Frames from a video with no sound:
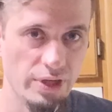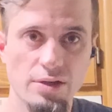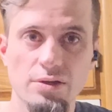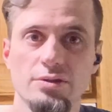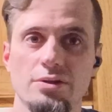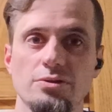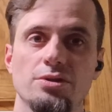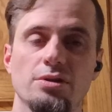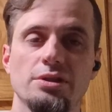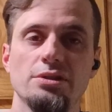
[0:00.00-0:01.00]
when I cooked all those
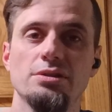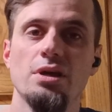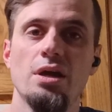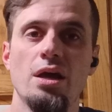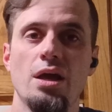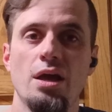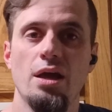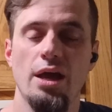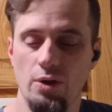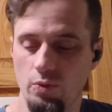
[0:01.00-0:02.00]
turkeys
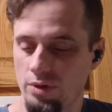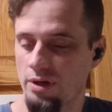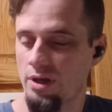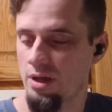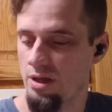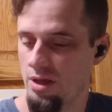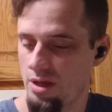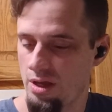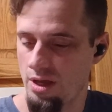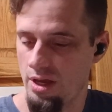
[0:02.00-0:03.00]
at work.
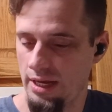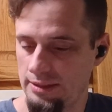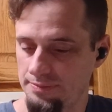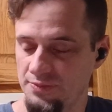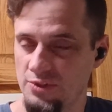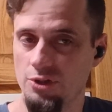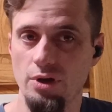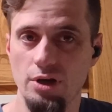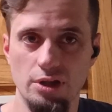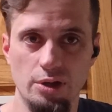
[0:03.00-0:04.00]
So
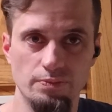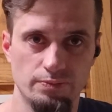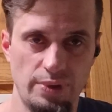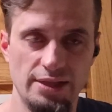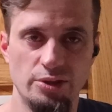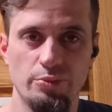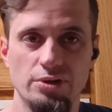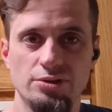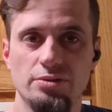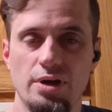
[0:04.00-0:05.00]
I'll pat the
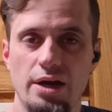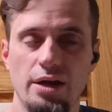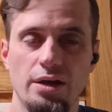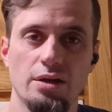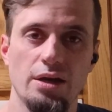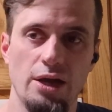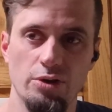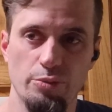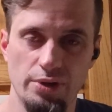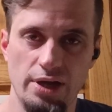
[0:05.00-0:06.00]
bird dry. I
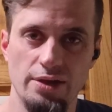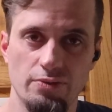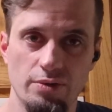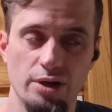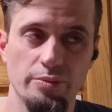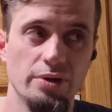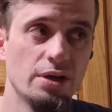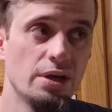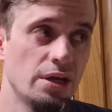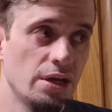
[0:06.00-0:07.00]
will apply the rub.
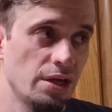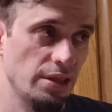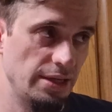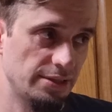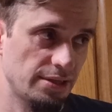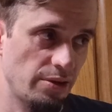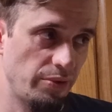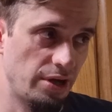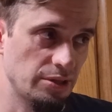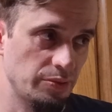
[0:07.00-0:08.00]
This time,
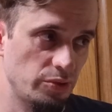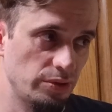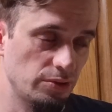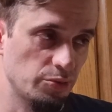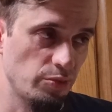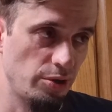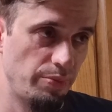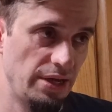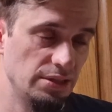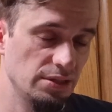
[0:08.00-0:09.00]
because I'm doing those small
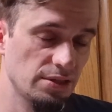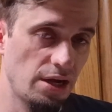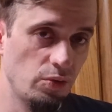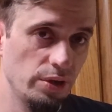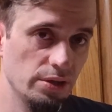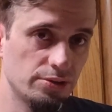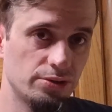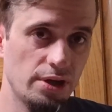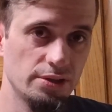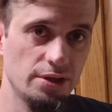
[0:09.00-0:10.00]
pieces, I will
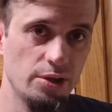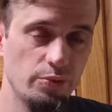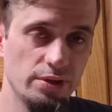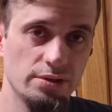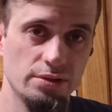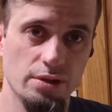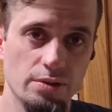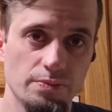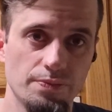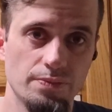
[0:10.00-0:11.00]
truss it up with
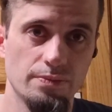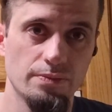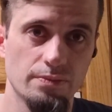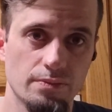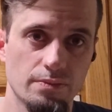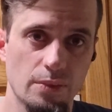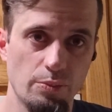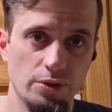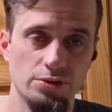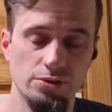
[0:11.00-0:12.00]
some
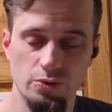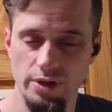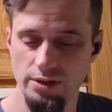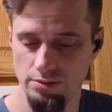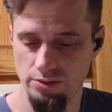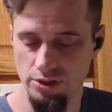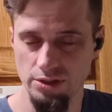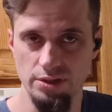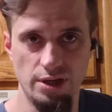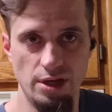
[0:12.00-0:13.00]
butcher's twine
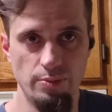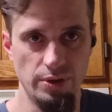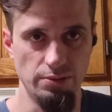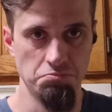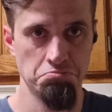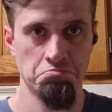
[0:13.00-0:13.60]
just to keep it